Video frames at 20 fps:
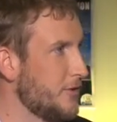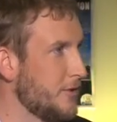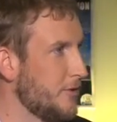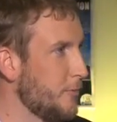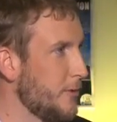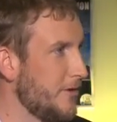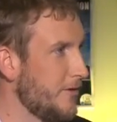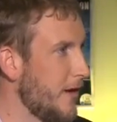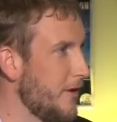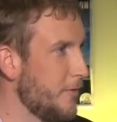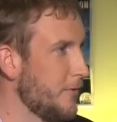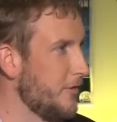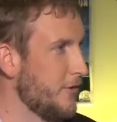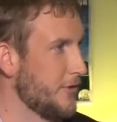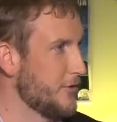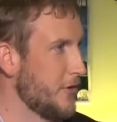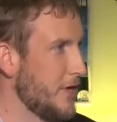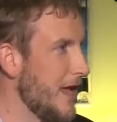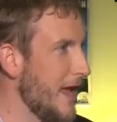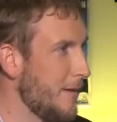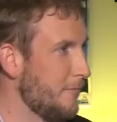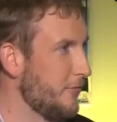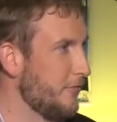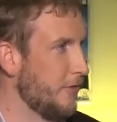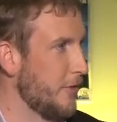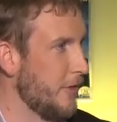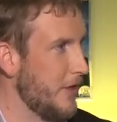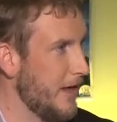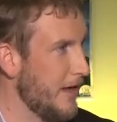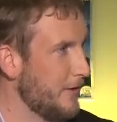that there's an app
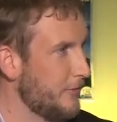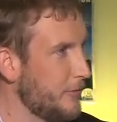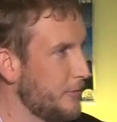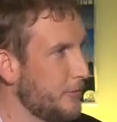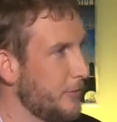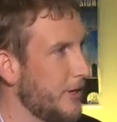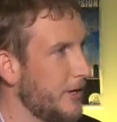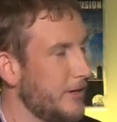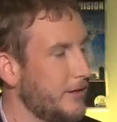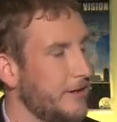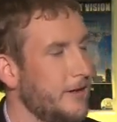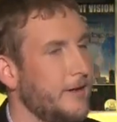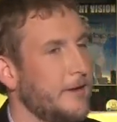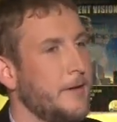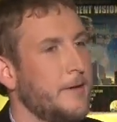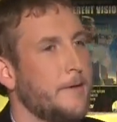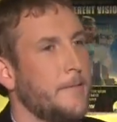for that, right?